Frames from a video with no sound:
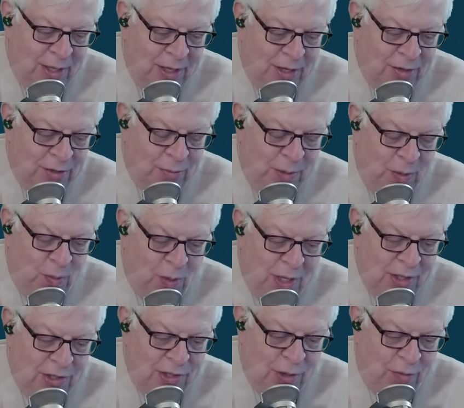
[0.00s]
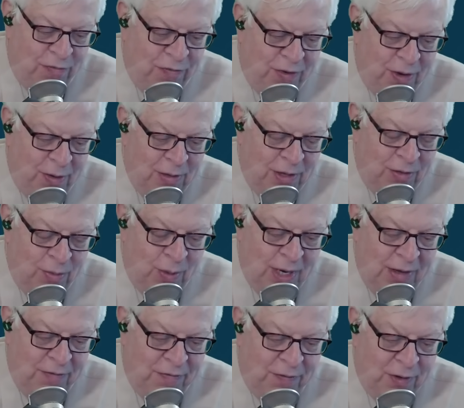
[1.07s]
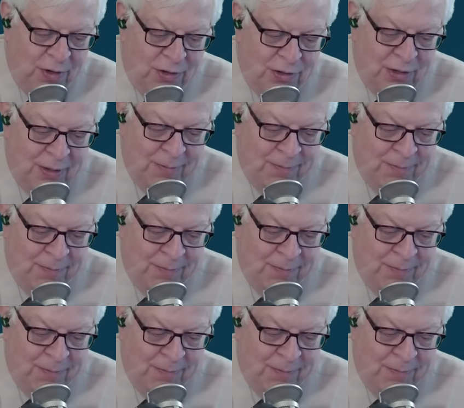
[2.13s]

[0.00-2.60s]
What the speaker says: there has been one so far in the 21st.